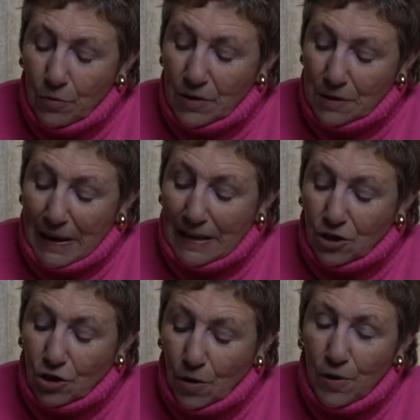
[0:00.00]
was spelled
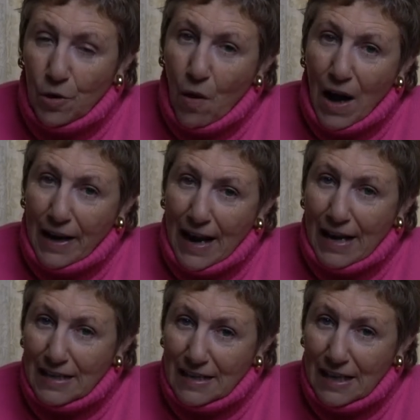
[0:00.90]

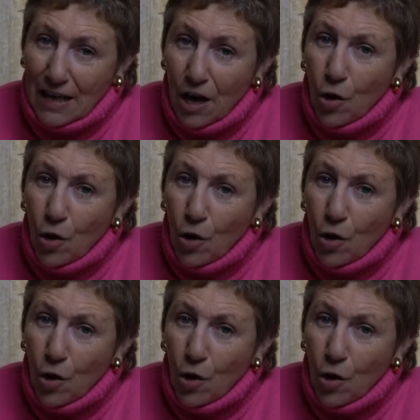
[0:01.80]
W-I-L-D,